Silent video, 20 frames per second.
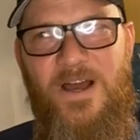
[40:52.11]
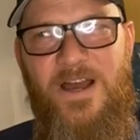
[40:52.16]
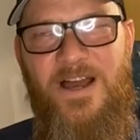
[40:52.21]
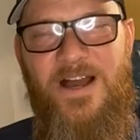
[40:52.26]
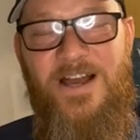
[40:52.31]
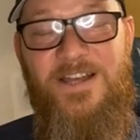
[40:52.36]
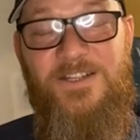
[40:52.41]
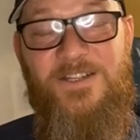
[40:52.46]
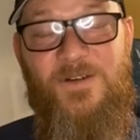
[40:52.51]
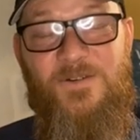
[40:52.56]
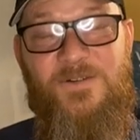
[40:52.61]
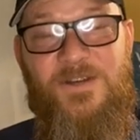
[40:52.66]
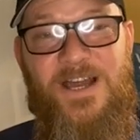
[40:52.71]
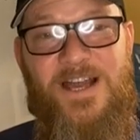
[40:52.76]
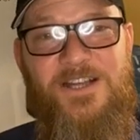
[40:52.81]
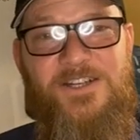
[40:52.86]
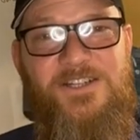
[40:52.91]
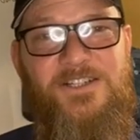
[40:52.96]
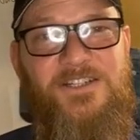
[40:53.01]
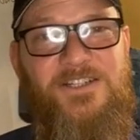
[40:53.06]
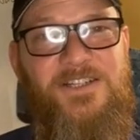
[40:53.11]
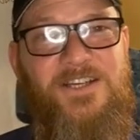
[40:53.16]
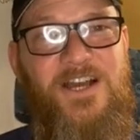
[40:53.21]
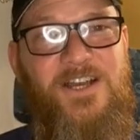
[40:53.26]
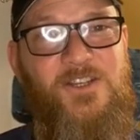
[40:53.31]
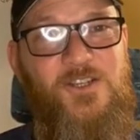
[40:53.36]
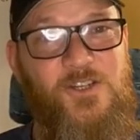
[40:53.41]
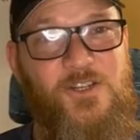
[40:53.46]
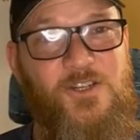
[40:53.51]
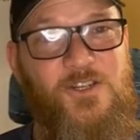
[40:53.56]

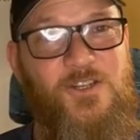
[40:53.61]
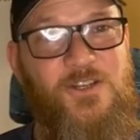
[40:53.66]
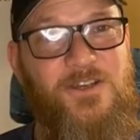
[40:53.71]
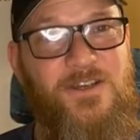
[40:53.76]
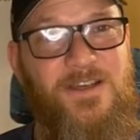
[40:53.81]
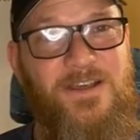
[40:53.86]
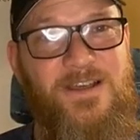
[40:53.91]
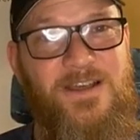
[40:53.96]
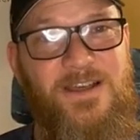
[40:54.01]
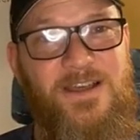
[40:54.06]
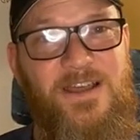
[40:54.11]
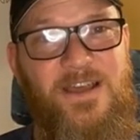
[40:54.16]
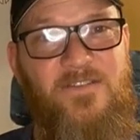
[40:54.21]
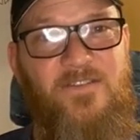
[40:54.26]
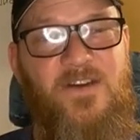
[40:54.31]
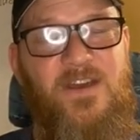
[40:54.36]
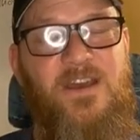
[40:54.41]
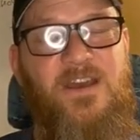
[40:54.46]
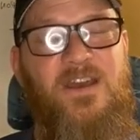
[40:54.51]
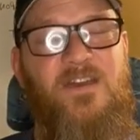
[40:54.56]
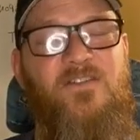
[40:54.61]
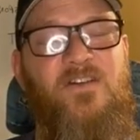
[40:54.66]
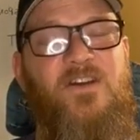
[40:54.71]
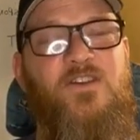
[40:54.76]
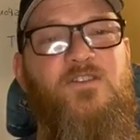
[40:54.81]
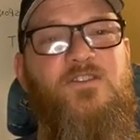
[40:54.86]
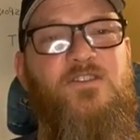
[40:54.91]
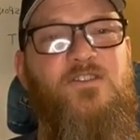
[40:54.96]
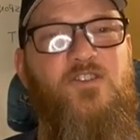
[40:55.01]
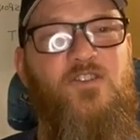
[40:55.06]
I should. If
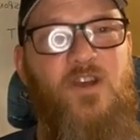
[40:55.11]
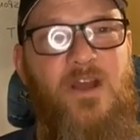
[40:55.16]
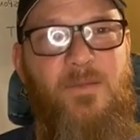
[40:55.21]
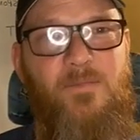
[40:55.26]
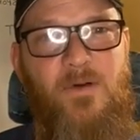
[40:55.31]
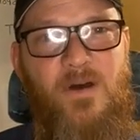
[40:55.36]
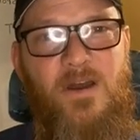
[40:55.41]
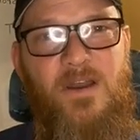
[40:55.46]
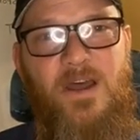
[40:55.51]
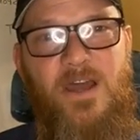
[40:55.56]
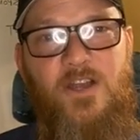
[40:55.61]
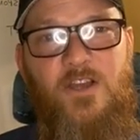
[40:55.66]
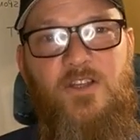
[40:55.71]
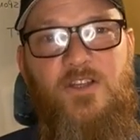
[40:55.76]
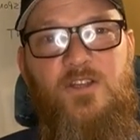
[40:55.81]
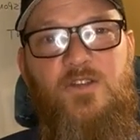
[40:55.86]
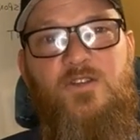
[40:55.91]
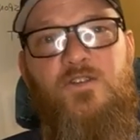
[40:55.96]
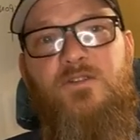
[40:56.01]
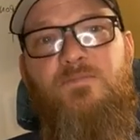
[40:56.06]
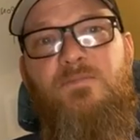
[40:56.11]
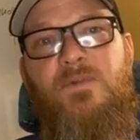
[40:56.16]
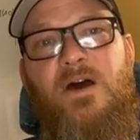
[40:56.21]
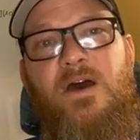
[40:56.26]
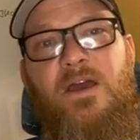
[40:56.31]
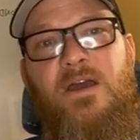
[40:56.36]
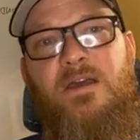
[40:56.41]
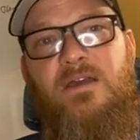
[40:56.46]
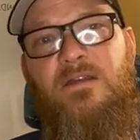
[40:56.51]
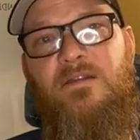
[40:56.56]
I use a tripod, I could use
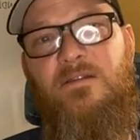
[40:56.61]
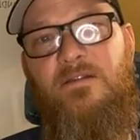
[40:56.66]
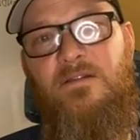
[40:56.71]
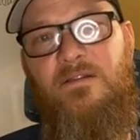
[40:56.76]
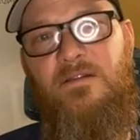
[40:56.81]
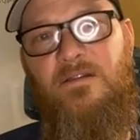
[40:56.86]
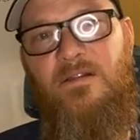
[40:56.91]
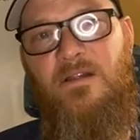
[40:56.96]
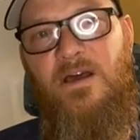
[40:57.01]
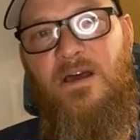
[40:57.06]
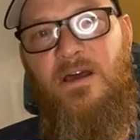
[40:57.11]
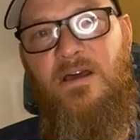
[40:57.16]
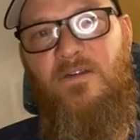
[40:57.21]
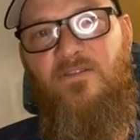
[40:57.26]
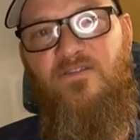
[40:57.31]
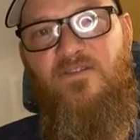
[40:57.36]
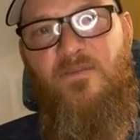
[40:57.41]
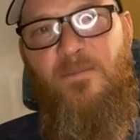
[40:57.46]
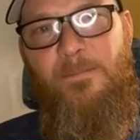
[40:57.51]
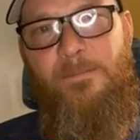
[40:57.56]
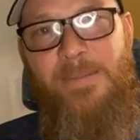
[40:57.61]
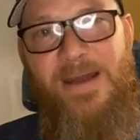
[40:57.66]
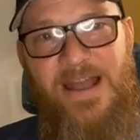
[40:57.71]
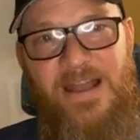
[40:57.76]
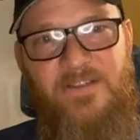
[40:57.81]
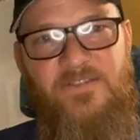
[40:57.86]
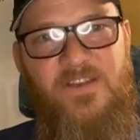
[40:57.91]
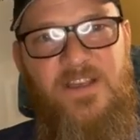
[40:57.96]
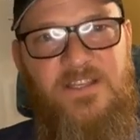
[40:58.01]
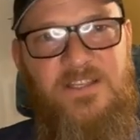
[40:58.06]
my
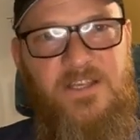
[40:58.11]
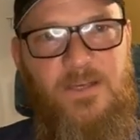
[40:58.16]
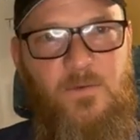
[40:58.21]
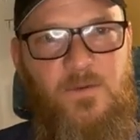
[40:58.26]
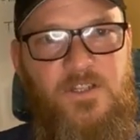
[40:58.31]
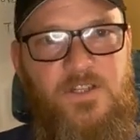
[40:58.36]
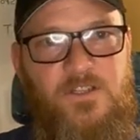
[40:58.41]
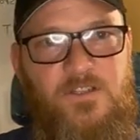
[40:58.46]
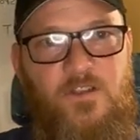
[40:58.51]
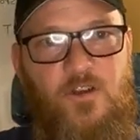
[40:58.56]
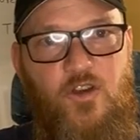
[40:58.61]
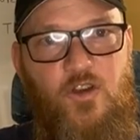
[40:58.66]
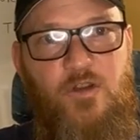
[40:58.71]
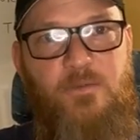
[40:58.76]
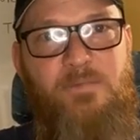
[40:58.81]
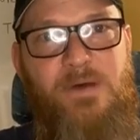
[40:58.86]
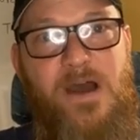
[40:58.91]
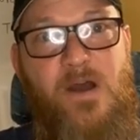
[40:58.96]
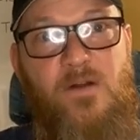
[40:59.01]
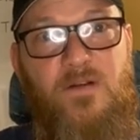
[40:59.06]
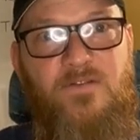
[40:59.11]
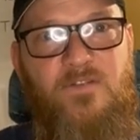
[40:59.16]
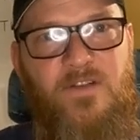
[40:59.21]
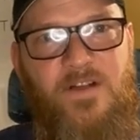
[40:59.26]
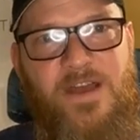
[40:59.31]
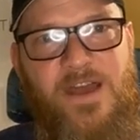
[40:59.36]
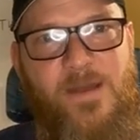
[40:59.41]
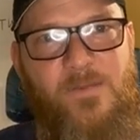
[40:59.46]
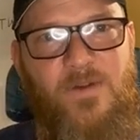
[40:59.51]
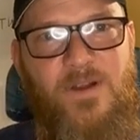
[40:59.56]
back-facing, which is the good,
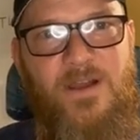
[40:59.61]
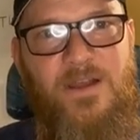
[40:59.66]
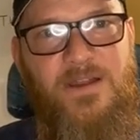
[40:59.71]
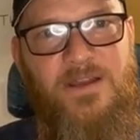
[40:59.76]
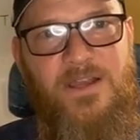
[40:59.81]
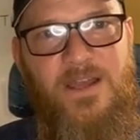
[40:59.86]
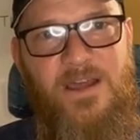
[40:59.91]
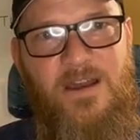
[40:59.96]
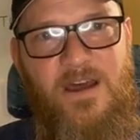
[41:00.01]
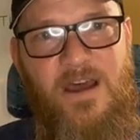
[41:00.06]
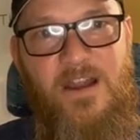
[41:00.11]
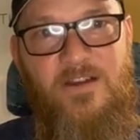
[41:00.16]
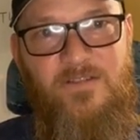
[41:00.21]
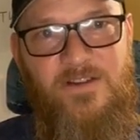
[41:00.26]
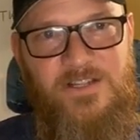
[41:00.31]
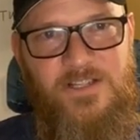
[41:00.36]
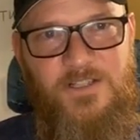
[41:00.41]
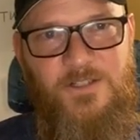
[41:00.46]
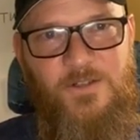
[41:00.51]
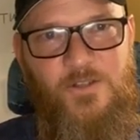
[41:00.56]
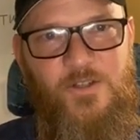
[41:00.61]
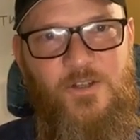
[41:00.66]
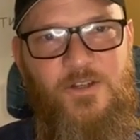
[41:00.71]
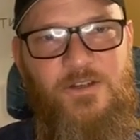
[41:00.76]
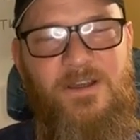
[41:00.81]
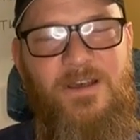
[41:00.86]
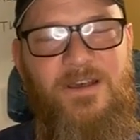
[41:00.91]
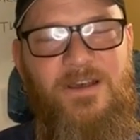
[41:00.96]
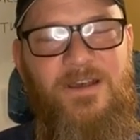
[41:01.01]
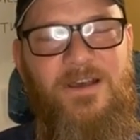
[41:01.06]
powerful camera, and get
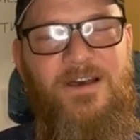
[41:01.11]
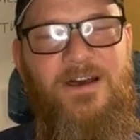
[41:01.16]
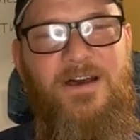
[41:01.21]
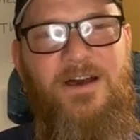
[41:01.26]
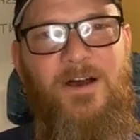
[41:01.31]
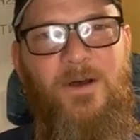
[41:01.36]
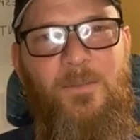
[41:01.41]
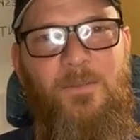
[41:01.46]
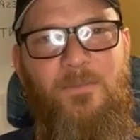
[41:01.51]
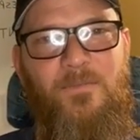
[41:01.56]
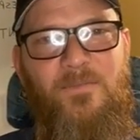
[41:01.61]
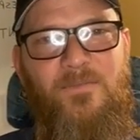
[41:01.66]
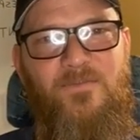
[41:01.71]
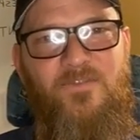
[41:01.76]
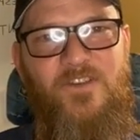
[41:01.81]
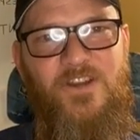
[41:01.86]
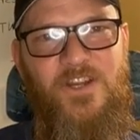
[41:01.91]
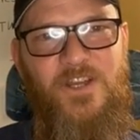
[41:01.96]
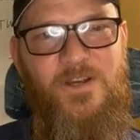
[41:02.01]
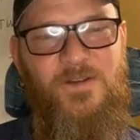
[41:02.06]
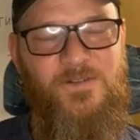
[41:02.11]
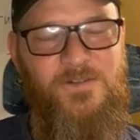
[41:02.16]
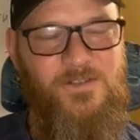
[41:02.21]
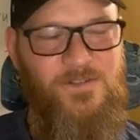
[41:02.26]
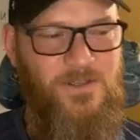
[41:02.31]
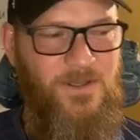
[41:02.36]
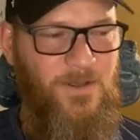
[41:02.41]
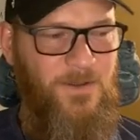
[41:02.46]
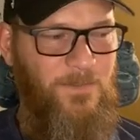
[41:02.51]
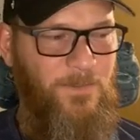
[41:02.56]
high-resolution
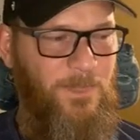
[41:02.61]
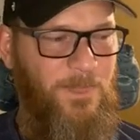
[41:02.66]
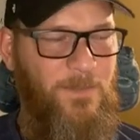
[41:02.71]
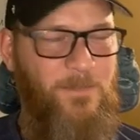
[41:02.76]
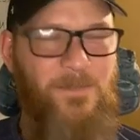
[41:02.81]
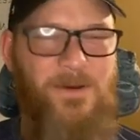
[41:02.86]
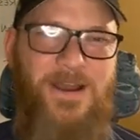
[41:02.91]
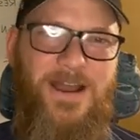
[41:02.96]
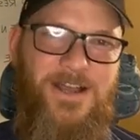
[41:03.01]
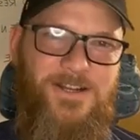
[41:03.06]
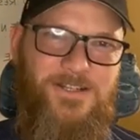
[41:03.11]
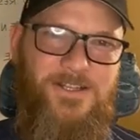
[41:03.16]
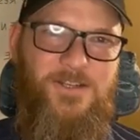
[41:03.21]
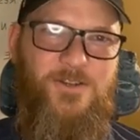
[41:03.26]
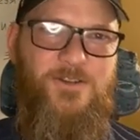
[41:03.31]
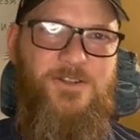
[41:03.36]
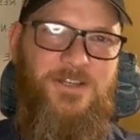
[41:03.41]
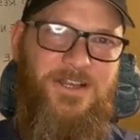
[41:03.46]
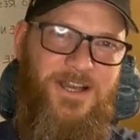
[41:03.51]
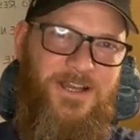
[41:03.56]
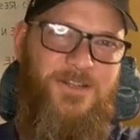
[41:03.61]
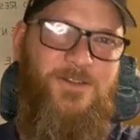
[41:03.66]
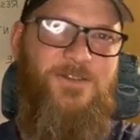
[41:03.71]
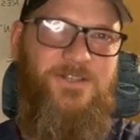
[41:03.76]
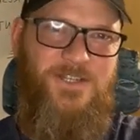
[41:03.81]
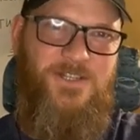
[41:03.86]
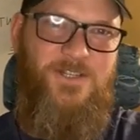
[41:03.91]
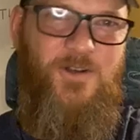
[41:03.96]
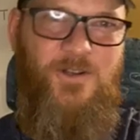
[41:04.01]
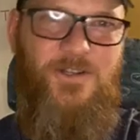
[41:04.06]
videos. But actually, usually I
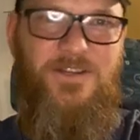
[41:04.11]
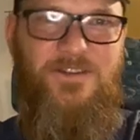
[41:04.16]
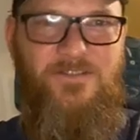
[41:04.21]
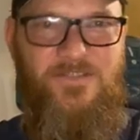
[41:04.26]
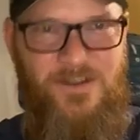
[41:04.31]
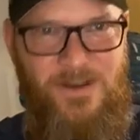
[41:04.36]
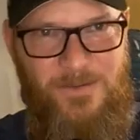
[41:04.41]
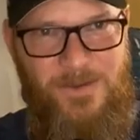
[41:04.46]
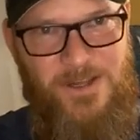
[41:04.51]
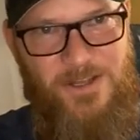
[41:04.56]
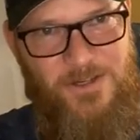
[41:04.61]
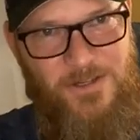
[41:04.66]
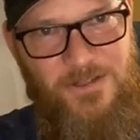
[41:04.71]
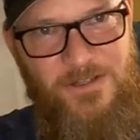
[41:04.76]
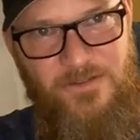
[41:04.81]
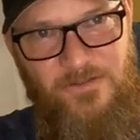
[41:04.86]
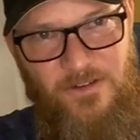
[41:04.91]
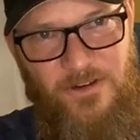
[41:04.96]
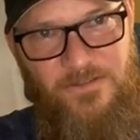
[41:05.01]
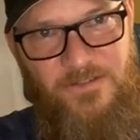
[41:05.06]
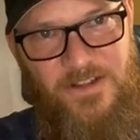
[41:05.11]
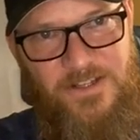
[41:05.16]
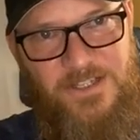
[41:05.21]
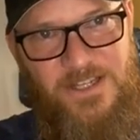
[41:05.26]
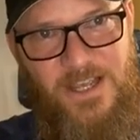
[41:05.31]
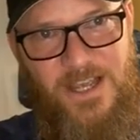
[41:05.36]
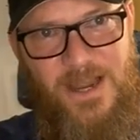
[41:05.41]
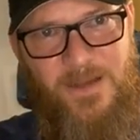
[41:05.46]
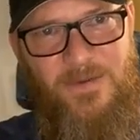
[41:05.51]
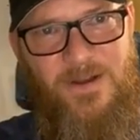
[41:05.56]
just hold it in front of me and use the
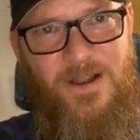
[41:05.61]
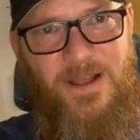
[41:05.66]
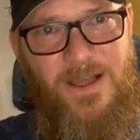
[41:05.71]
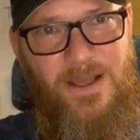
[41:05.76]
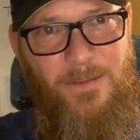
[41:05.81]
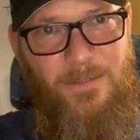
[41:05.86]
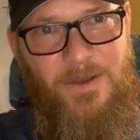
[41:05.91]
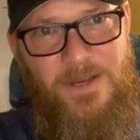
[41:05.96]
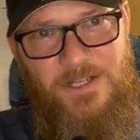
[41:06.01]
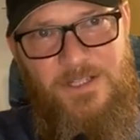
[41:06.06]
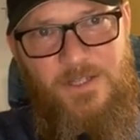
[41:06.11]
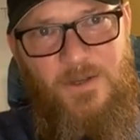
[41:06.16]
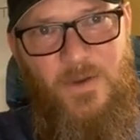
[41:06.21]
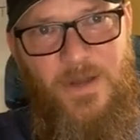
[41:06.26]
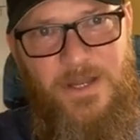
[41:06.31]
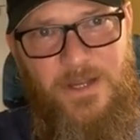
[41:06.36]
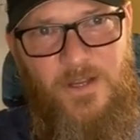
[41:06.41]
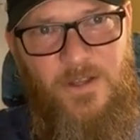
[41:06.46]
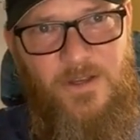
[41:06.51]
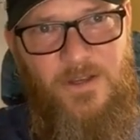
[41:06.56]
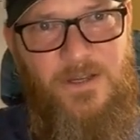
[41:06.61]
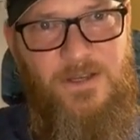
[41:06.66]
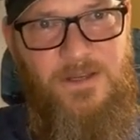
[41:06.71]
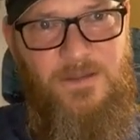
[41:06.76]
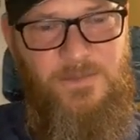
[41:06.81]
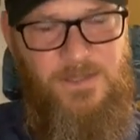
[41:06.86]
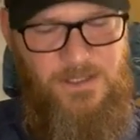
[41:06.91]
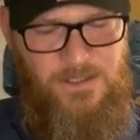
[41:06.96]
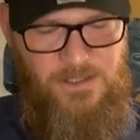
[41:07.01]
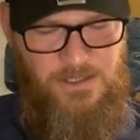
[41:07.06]
front-facing camera. But it's quite
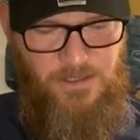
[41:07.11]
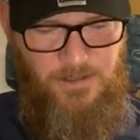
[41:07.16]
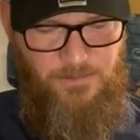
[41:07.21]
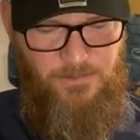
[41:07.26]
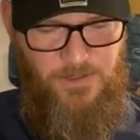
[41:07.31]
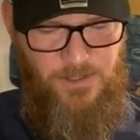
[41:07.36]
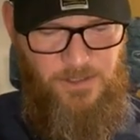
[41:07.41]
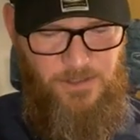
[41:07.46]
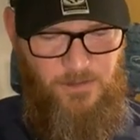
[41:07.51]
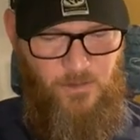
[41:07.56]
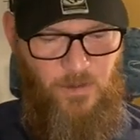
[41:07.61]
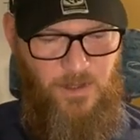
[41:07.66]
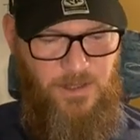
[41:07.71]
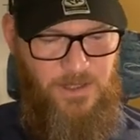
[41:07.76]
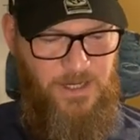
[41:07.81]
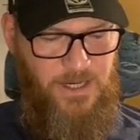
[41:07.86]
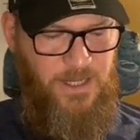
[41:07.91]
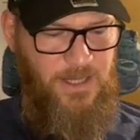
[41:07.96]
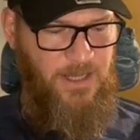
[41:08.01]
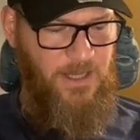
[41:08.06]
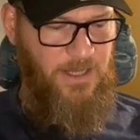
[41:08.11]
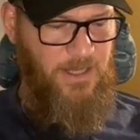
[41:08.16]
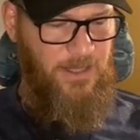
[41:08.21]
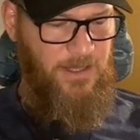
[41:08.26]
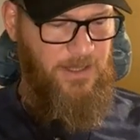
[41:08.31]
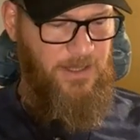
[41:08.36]
good. I mean, it's still pretty good quality.